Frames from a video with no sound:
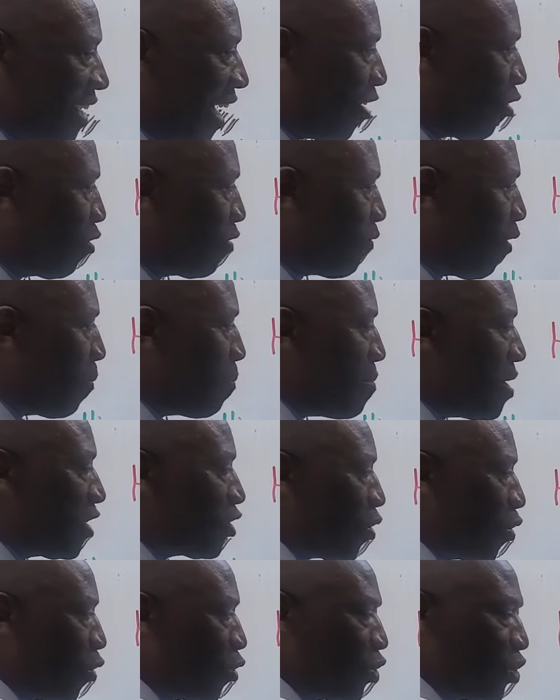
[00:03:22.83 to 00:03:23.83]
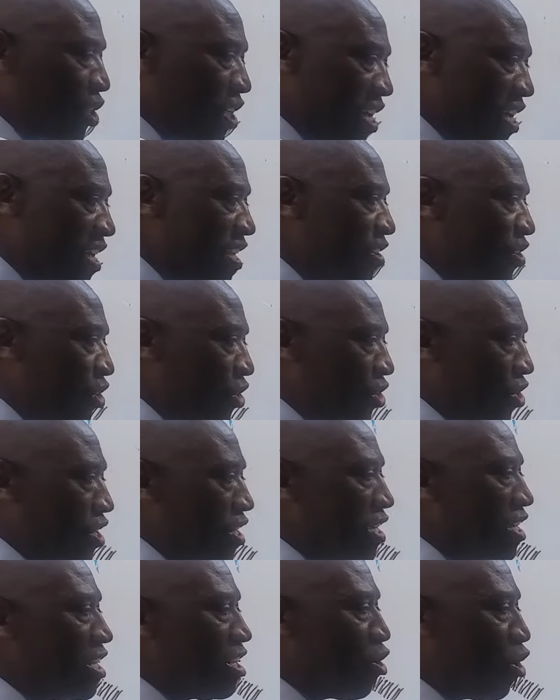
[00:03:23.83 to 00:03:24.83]
a conformational change
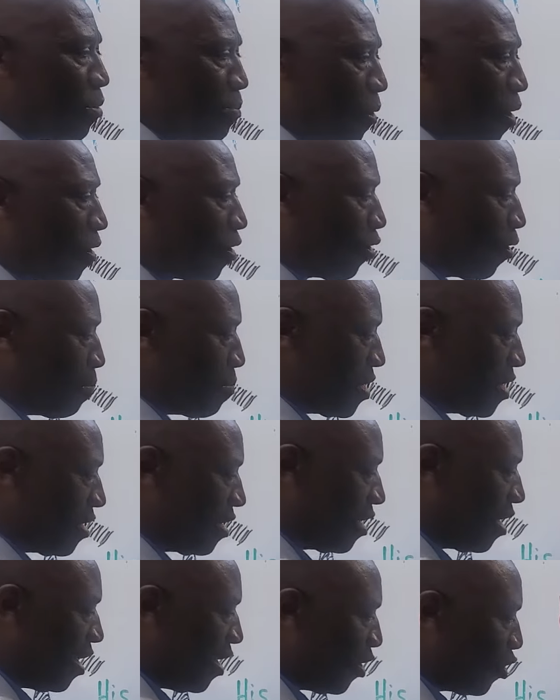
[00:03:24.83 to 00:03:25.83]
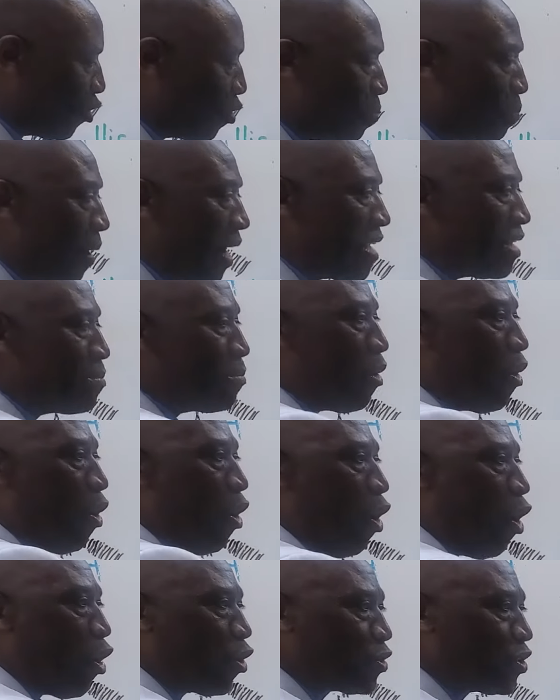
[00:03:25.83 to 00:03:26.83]
in hemoglobin to bind more
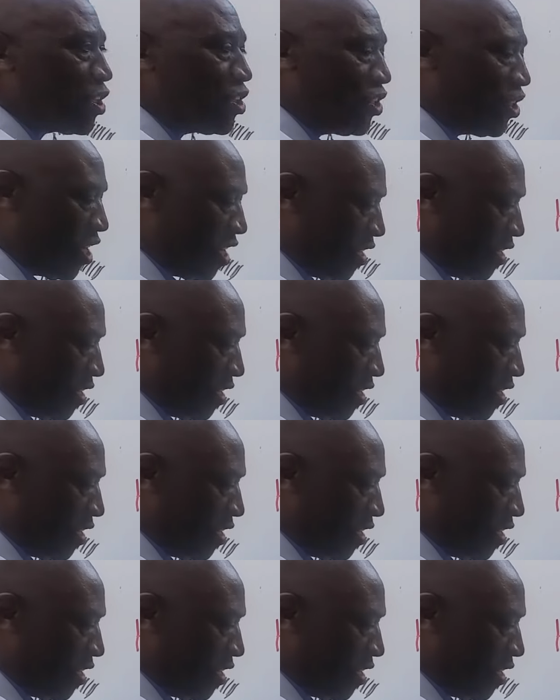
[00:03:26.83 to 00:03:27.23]
oxygen.